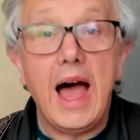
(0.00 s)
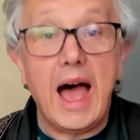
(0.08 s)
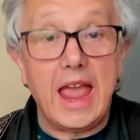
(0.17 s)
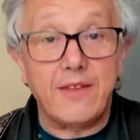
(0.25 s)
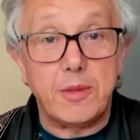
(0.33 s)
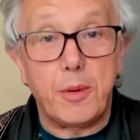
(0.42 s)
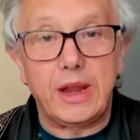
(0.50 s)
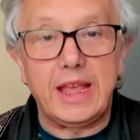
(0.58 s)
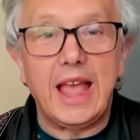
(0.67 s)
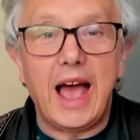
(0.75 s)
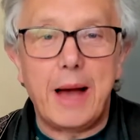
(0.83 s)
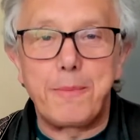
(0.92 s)
Hi
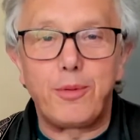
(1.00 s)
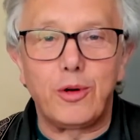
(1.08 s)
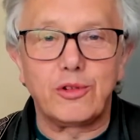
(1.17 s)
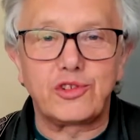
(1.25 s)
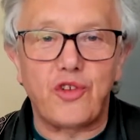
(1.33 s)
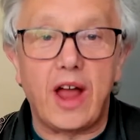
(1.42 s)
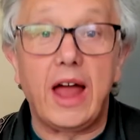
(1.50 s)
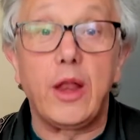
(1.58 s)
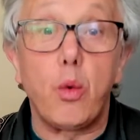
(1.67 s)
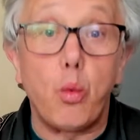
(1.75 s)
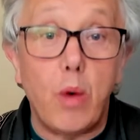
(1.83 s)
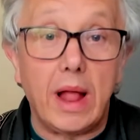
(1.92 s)
everybody, I'm Paul Tran.
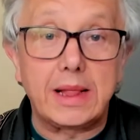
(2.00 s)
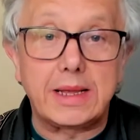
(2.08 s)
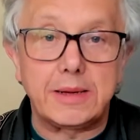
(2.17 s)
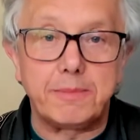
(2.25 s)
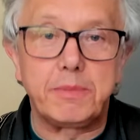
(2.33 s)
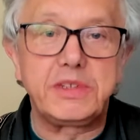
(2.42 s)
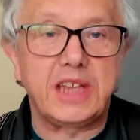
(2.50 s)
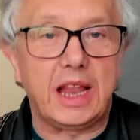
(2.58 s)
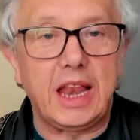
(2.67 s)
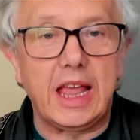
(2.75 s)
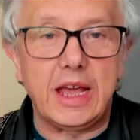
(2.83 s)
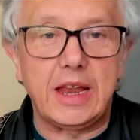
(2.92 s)
Welcome to
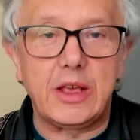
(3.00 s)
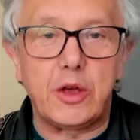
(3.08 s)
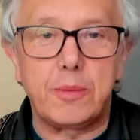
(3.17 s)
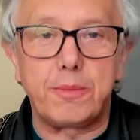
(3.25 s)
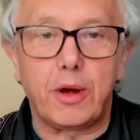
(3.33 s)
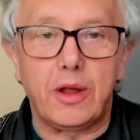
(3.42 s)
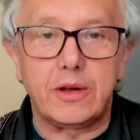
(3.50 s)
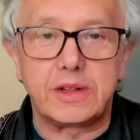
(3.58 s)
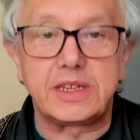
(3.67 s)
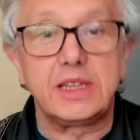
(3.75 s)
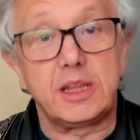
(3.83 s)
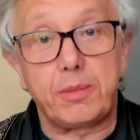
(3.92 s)
Learning
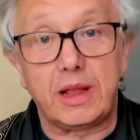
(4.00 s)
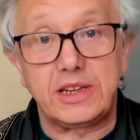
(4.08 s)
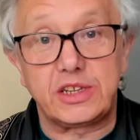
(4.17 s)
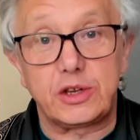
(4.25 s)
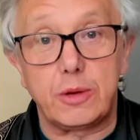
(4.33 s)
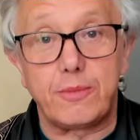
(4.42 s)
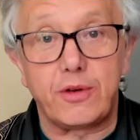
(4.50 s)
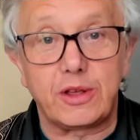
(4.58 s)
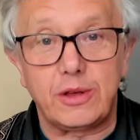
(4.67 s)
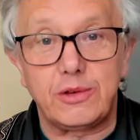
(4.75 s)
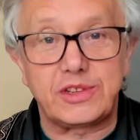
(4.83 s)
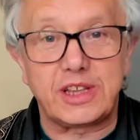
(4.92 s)
Unplugged, the place to come for
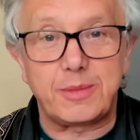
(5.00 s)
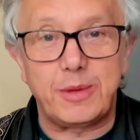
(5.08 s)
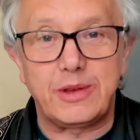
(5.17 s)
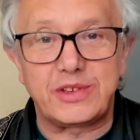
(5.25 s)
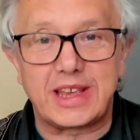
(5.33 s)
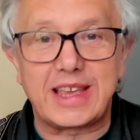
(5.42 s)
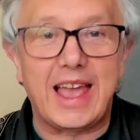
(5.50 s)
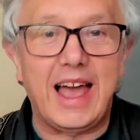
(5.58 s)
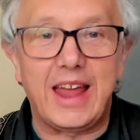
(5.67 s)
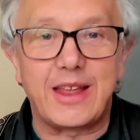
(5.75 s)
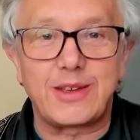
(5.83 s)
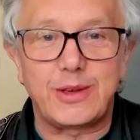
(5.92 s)
acoustic music
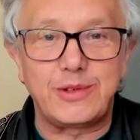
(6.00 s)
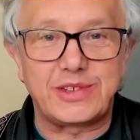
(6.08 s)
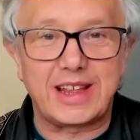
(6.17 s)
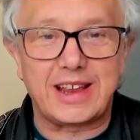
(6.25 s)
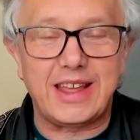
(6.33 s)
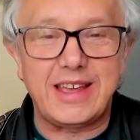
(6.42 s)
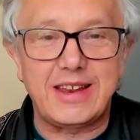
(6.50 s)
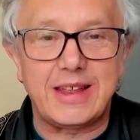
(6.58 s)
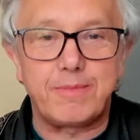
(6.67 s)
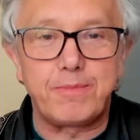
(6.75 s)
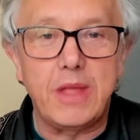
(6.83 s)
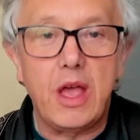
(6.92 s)
and acoustic
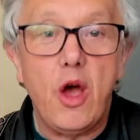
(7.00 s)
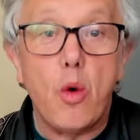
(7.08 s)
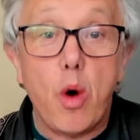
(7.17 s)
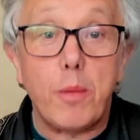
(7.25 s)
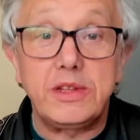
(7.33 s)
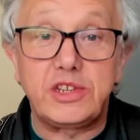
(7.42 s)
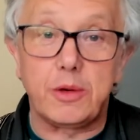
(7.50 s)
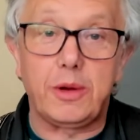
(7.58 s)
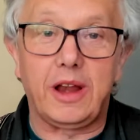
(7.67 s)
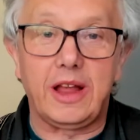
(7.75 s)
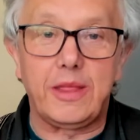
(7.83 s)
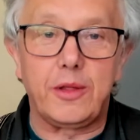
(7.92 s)
learning. What we do
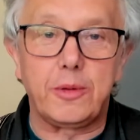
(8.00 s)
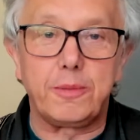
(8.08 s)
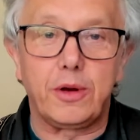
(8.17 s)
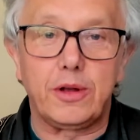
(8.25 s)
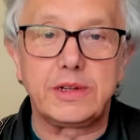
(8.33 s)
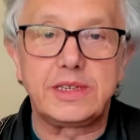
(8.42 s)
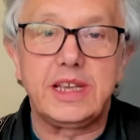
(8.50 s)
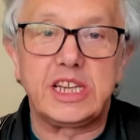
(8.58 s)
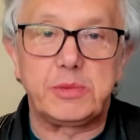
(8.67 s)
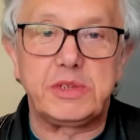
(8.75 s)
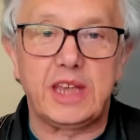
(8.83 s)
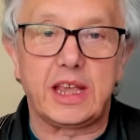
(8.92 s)
on Learning Unplugged is
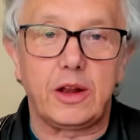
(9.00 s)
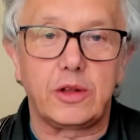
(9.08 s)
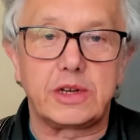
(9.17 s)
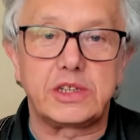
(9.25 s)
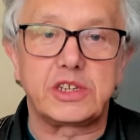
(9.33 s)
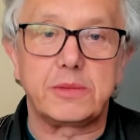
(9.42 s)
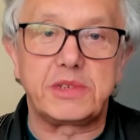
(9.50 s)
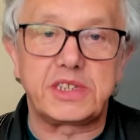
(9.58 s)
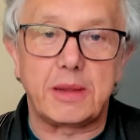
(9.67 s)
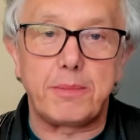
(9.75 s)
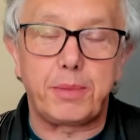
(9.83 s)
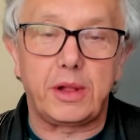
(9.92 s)
we take a look at some
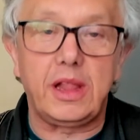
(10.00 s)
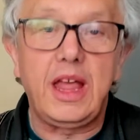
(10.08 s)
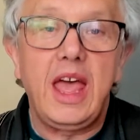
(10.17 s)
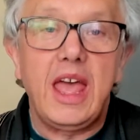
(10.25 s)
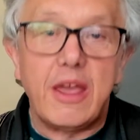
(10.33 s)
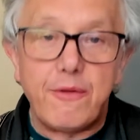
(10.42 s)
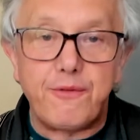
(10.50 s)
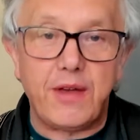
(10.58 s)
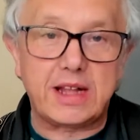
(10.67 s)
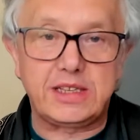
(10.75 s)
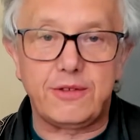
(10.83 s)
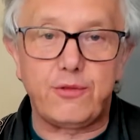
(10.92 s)
simple,
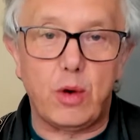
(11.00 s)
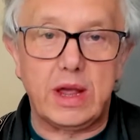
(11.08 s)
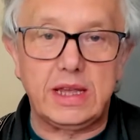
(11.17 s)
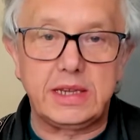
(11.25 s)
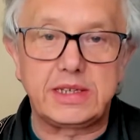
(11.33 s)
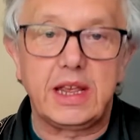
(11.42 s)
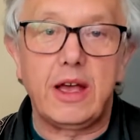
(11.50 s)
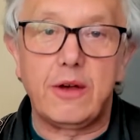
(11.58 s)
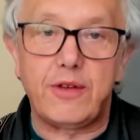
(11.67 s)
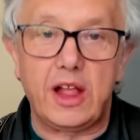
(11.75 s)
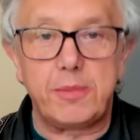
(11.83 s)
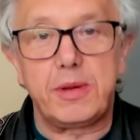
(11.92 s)
effective ways of
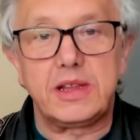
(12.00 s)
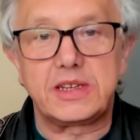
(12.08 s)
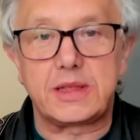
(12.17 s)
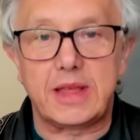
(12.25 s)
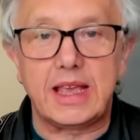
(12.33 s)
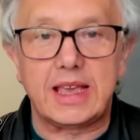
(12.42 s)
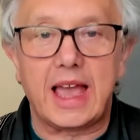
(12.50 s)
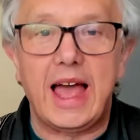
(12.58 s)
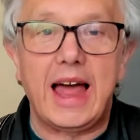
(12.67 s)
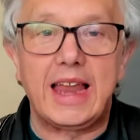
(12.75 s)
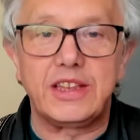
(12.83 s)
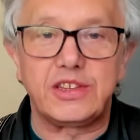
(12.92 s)
helping us think
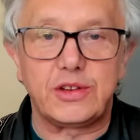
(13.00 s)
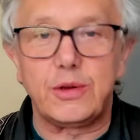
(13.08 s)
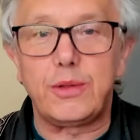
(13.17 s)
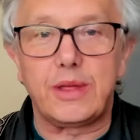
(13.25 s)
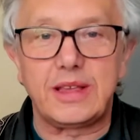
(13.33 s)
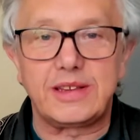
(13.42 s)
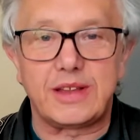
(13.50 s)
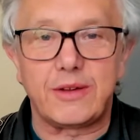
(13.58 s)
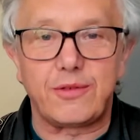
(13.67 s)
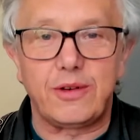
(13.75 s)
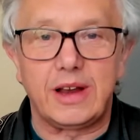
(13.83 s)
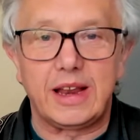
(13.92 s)
and do things
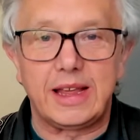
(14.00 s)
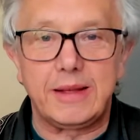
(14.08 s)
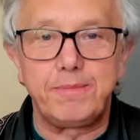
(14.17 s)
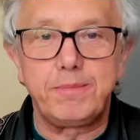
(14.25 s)
differently.